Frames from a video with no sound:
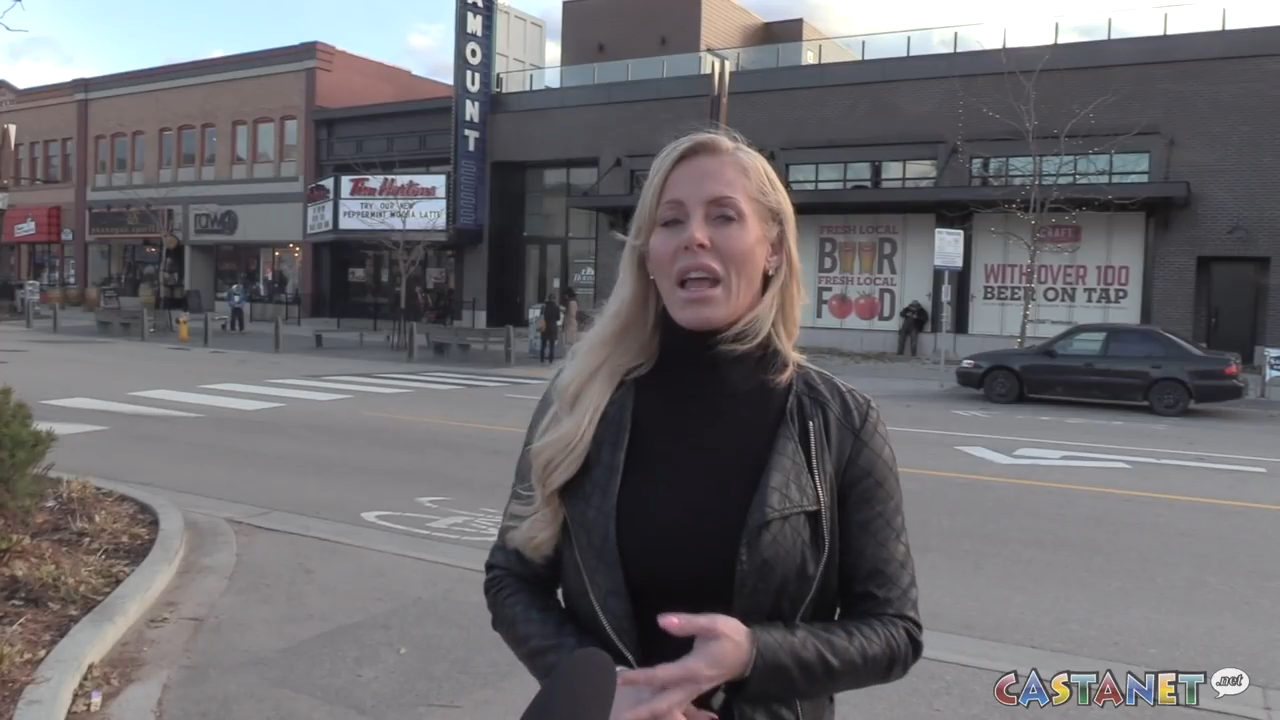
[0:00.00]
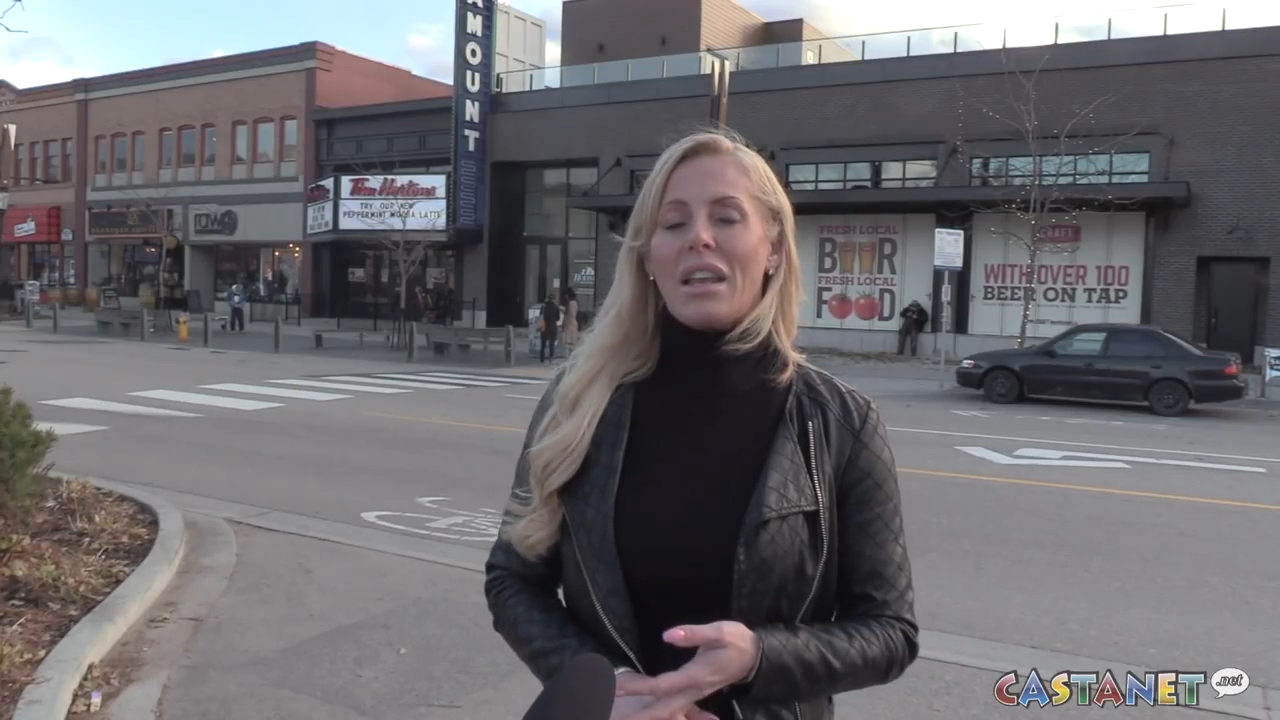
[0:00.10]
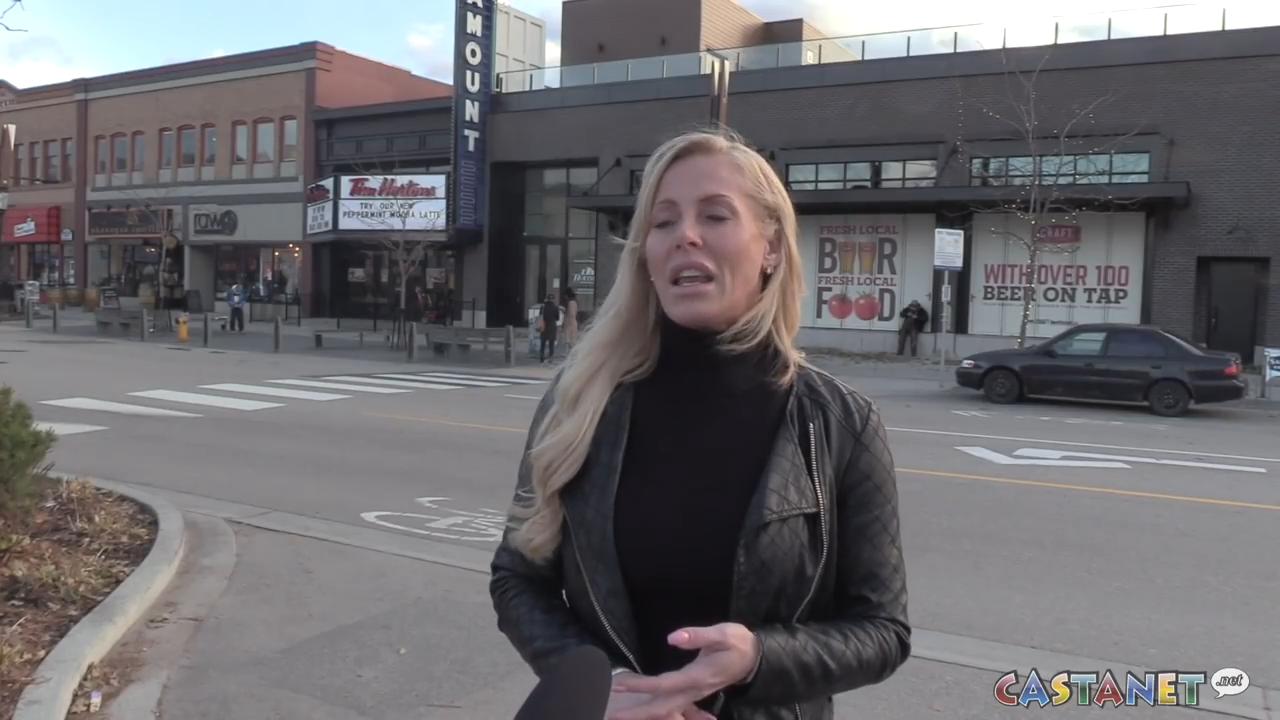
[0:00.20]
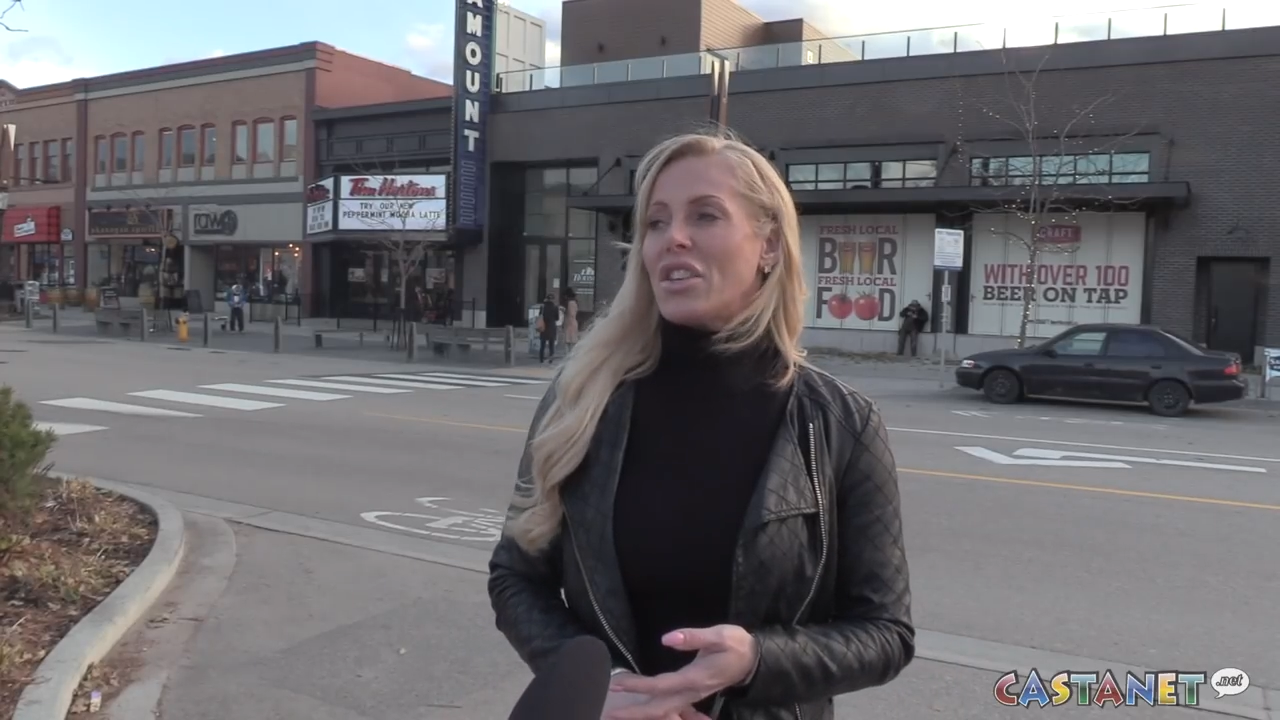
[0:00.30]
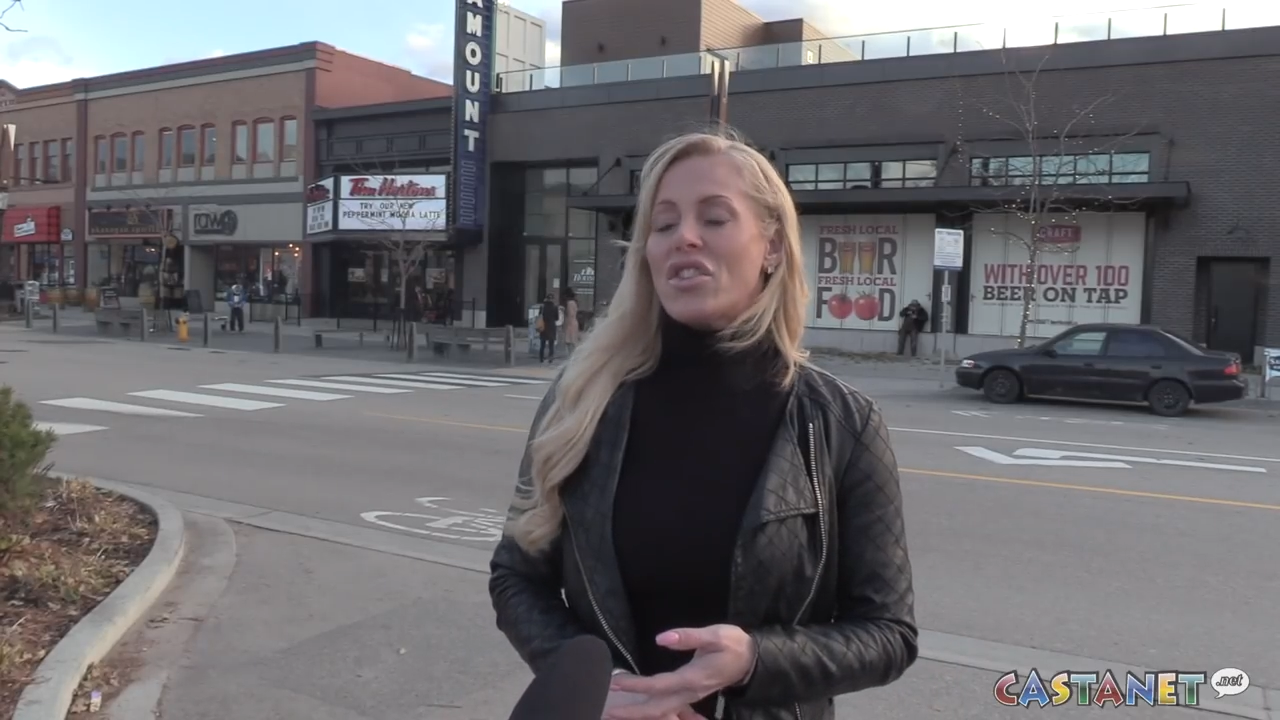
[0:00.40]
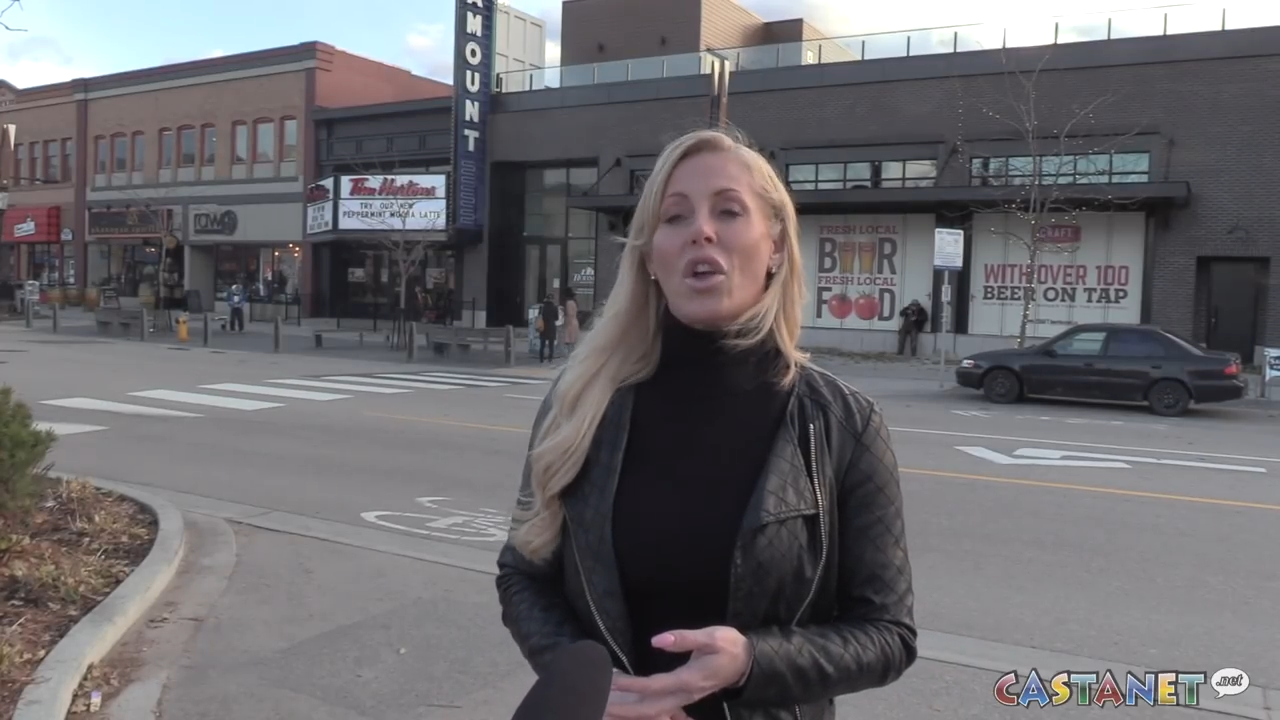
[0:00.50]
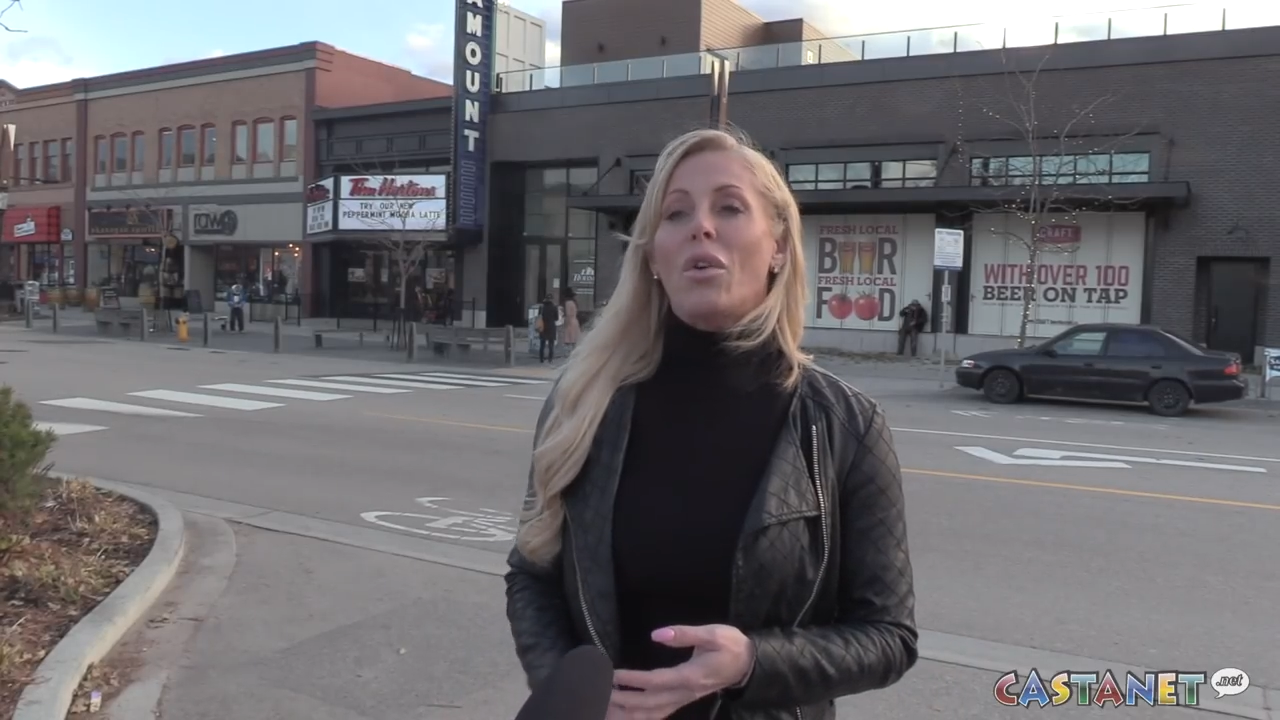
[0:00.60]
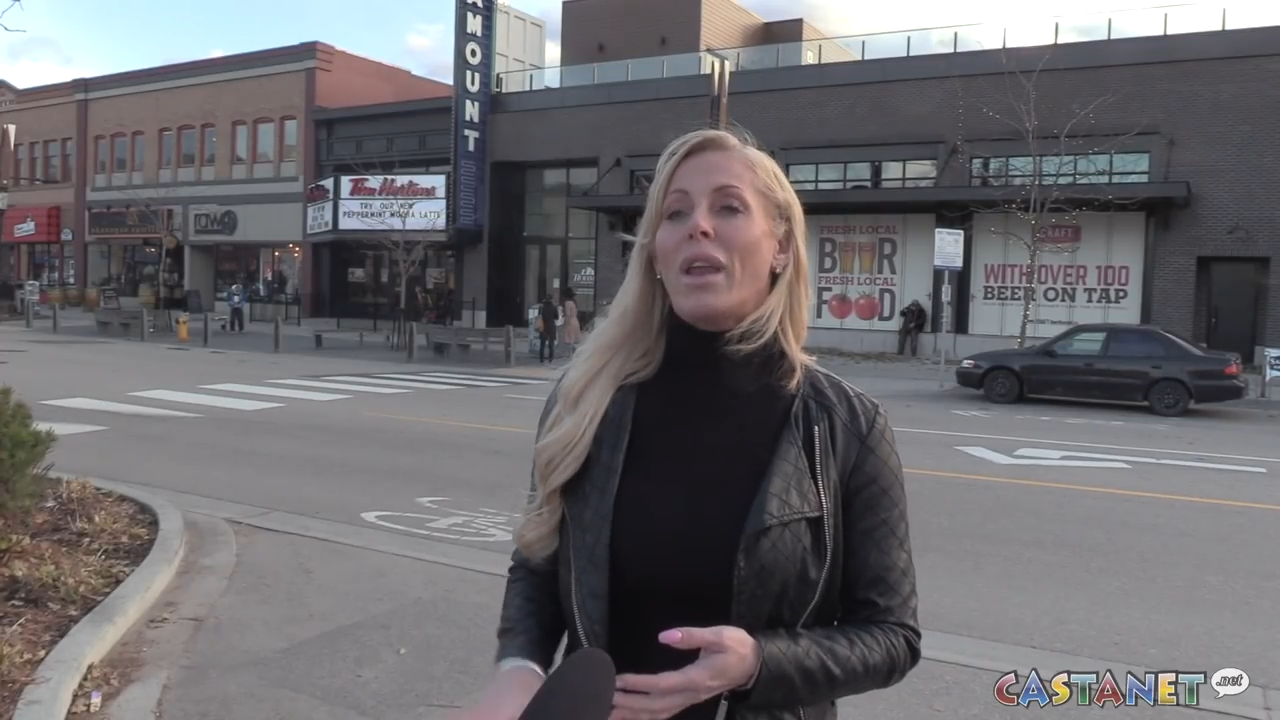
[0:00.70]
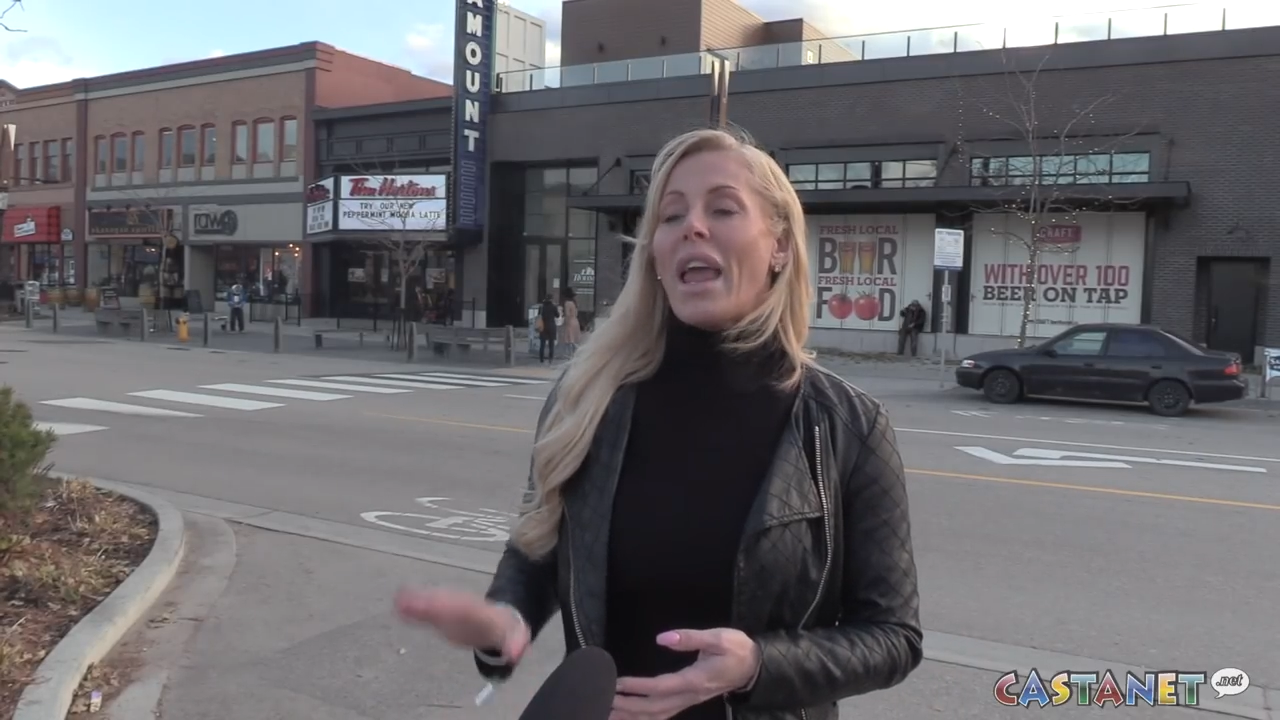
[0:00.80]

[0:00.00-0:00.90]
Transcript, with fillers: and it should go to